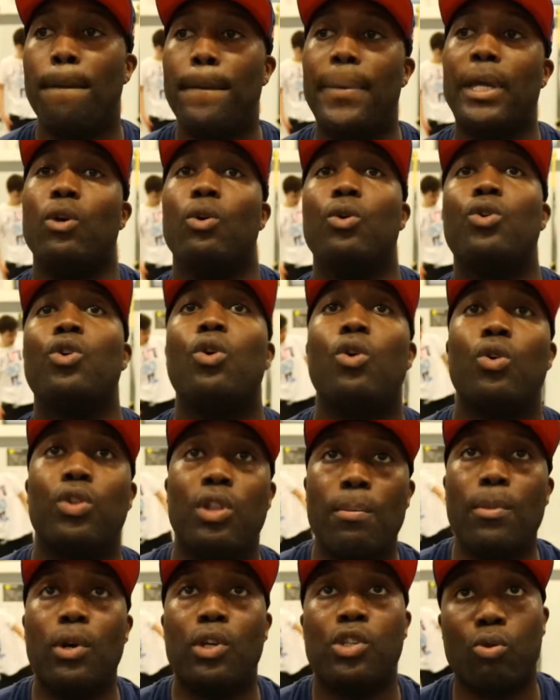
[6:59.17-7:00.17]
build all the
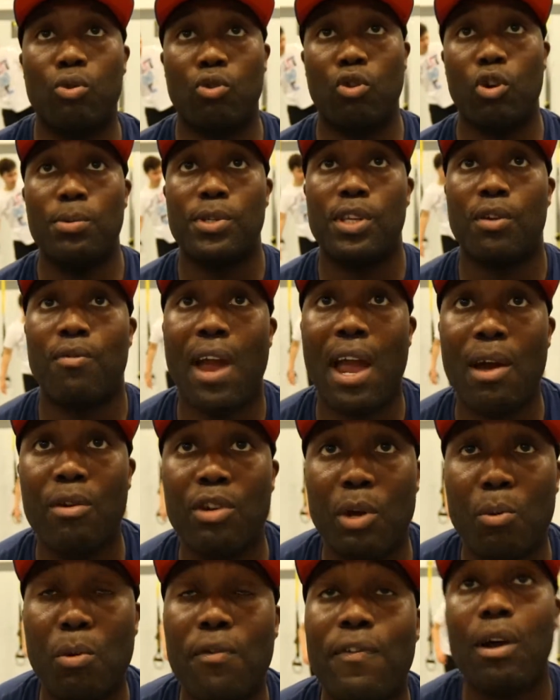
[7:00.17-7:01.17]
muscle groups around
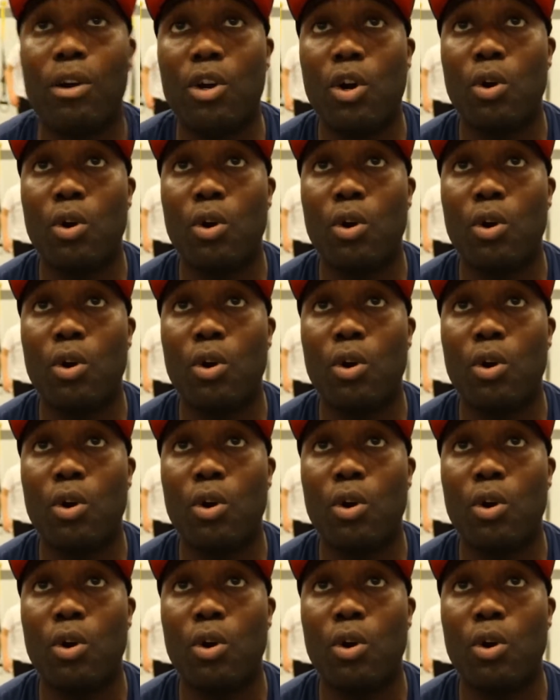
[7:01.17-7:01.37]
it without